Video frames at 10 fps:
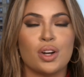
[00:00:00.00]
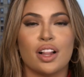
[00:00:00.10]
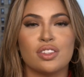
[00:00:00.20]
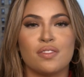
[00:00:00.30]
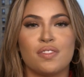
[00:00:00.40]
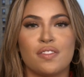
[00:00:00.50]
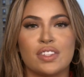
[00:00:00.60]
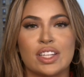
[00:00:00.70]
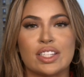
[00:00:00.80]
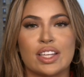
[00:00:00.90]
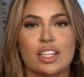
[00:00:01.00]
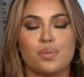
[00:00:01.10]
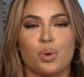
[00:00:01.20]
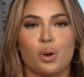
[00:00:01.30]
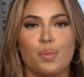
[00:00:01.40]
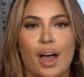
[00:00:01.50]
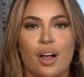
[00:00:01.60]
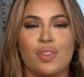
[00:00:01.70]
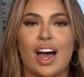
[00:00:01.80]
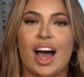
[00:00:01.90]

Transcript: two dollars and fifteen cents per pound,